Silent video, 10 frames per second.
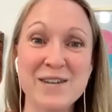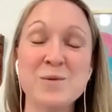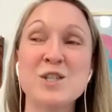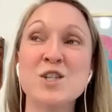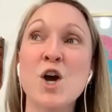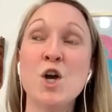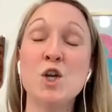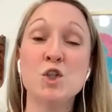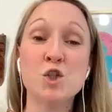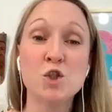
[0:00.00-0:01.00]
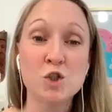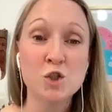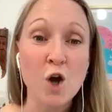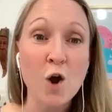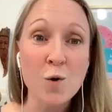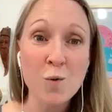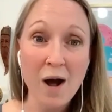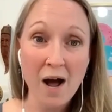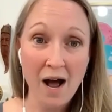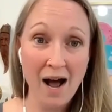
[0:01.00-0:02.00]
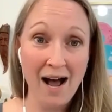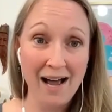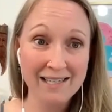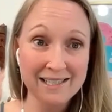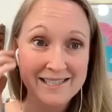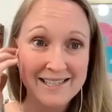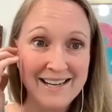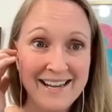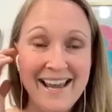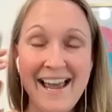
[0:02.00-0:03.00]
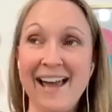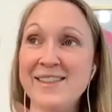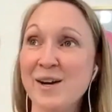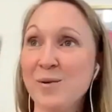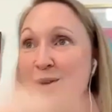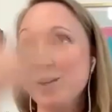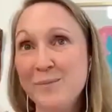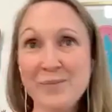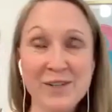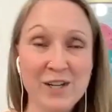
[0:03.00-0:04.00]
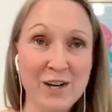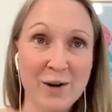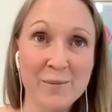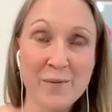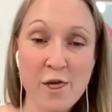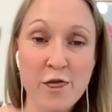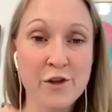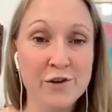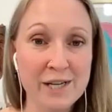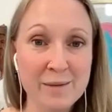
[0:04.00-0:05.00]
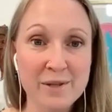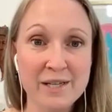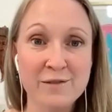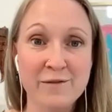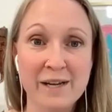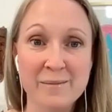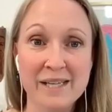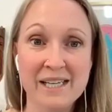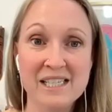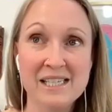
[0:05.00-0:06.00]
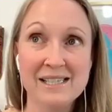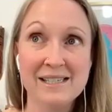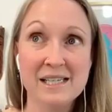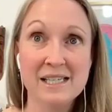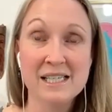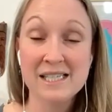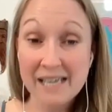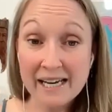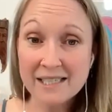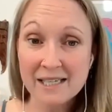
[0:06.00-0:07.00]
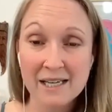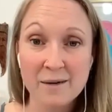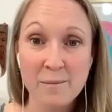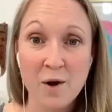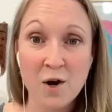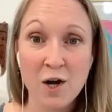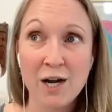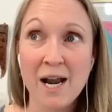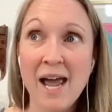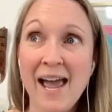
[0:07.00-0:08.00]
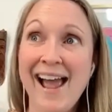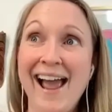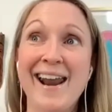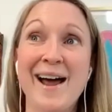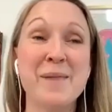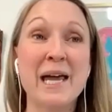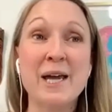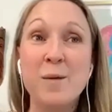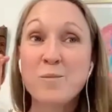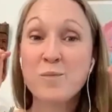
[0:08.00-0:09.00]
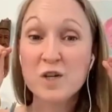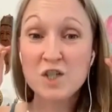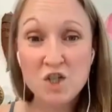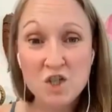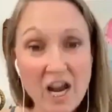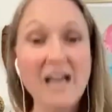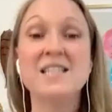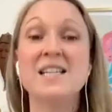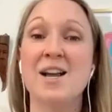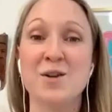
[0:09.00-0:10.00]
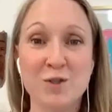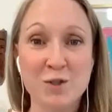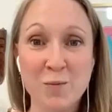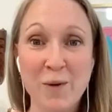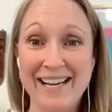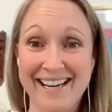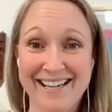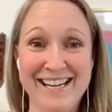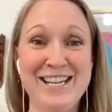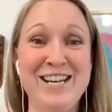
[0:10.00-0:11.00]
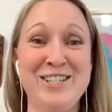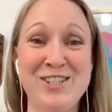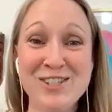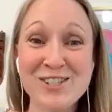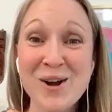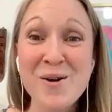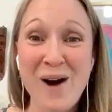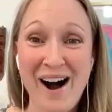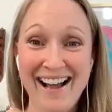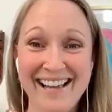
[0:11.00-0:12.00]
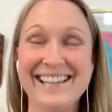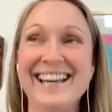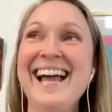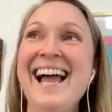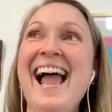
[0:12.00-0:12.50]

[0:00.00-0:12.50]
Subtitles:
It was so hot. And there were, 30 plus families standing in a barn. And I'm like projectile sweating. It is so hot.